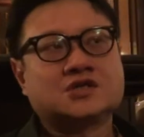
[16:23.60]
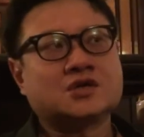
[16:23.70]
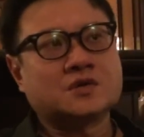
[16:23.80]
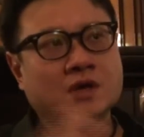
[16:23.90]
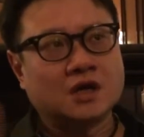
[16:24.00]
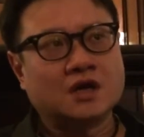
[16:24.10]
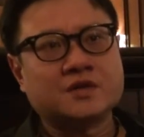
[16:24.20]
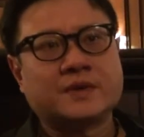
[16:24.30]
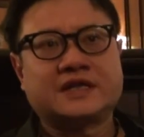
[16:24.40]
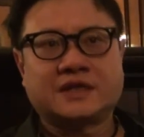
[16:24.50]
So along
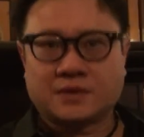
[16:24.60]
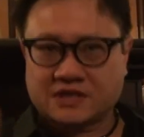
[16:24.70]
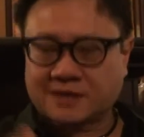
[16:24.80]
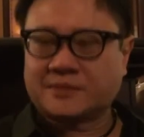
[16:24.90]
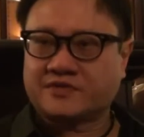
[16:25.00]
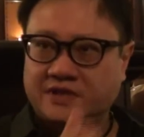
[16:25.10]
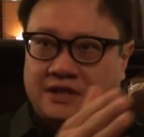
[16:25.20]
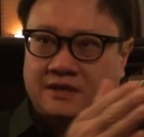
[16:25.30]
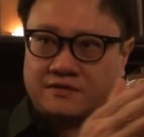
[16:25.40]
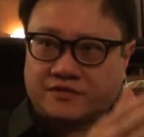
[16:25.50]
the way, there were some of
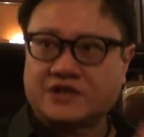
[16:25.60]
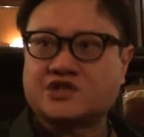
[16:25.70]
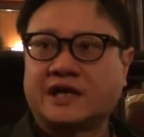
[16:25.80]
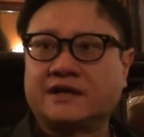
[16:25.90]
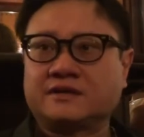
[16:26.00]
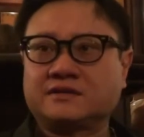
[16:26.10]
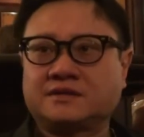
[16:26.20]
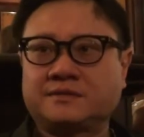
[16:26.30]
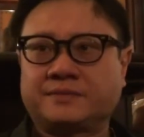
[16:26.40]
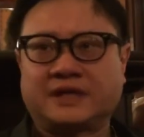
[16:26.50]
the French
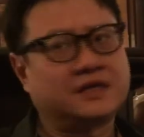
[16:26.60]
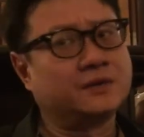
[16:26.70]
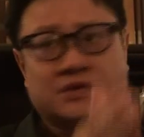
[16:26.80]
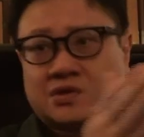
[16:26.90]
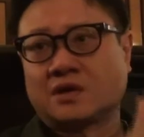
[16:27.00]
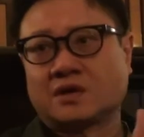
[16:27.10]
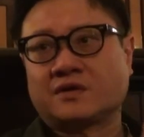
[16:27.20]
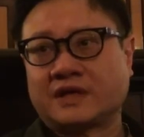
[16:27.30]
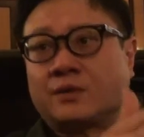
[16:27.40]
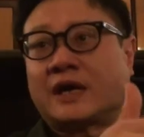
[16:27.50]
titles, but it was so long
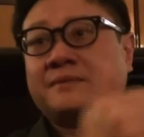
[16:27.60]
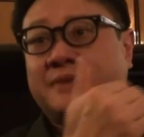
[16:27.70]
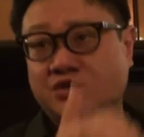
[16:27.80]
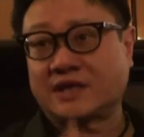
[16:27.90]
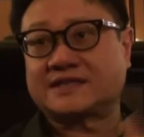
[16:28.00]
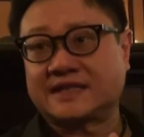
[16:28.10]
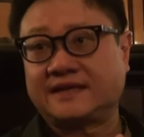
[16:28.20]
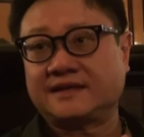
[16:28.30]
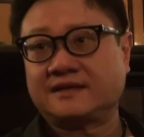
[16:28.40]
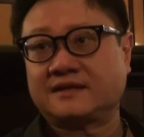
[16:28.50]
ago that had been
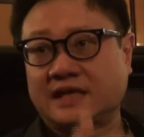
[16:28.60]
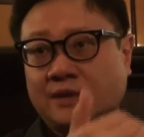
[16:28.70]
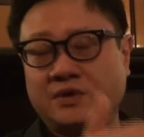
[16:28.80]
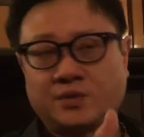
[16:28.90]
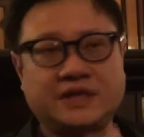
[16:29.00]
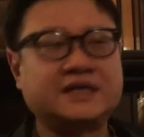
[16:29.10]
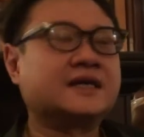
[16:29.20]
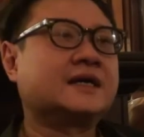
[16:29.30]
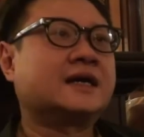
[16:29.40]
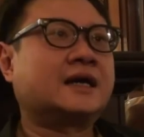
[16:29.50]
translated that I would read.
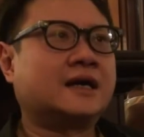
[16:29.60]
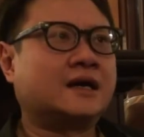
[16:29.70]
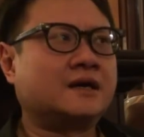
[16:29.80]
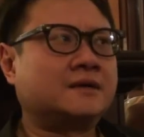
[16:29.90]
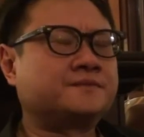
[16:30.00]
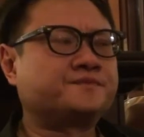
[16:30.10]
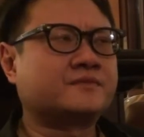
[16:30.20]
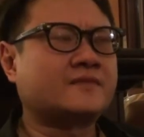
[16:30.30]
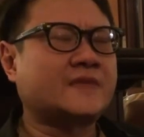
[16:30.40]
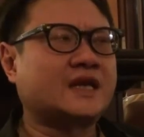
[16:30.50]

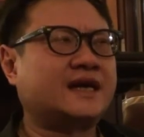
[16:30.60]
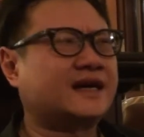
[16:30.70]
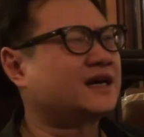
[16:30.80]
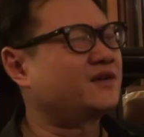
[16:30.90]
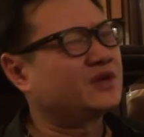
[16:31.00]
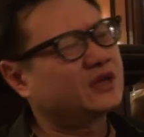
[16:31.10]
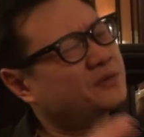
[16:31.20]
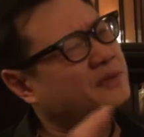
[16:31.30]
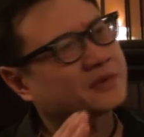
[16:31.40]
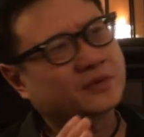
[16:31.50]
And I can't really
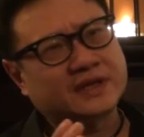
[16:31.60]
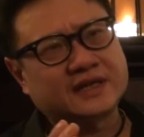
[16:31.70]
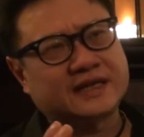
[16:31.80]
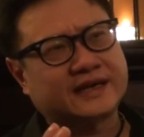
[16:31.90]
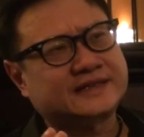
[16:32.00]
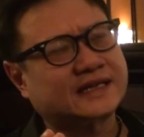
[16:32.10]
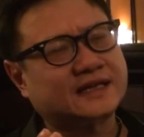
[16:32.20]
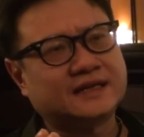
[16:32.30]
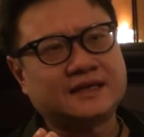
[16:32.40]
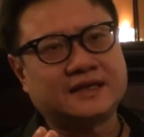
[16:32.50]
remember whether they're
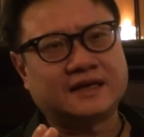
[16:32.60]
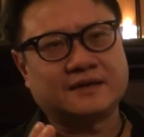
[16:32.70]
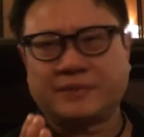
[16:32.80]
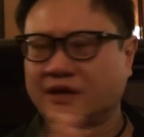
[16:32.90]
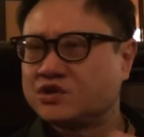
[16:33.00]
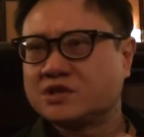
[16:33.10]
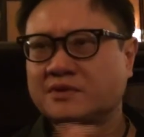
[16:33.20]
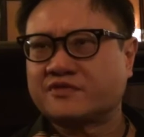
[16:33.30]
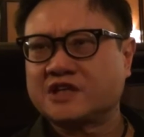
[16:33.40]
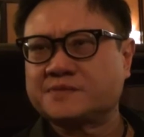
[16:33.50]
exactly like Belgium
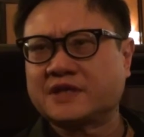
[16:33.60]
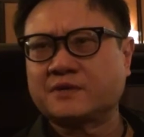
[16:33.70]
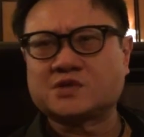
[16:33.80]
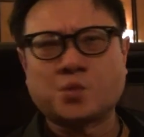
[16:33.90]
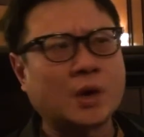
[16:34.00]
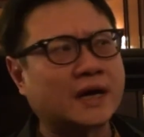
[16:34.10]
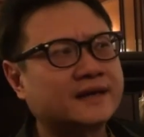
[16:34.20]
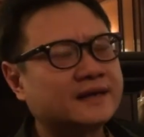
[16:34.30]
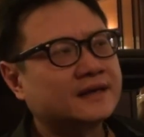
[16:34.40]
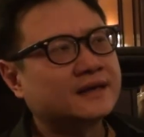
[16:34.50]
or French, but there was one
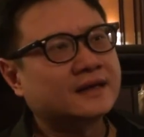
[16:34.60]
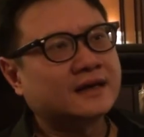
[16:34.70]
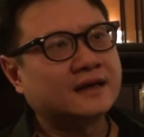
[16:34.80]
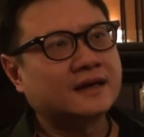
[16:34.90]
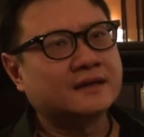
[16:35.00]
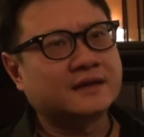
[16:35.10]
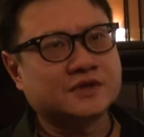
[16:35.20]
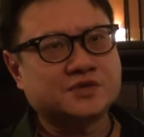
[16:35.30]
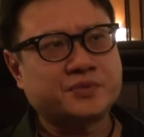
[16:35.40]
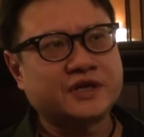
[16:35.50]
that
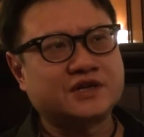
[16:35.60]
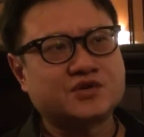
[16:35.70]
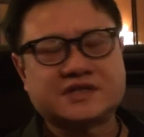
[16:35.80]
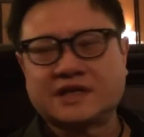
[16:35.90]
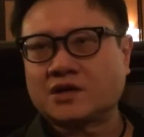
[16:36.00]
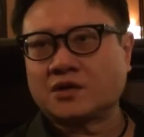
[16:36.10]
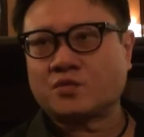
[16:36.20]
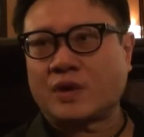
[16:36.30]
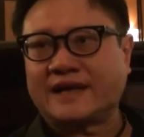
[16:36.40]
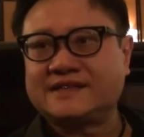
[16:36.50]
was pretty interesting
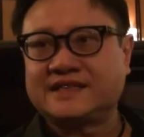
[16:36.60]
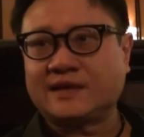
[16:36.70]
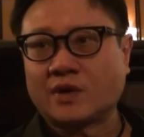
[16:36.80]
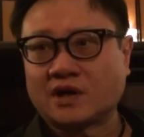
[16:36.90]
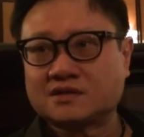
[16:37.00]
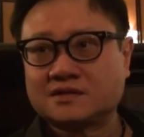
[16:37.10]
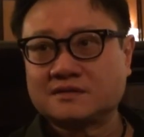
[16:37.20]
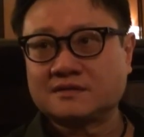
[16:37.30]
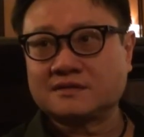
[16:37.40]
called Brand Xerox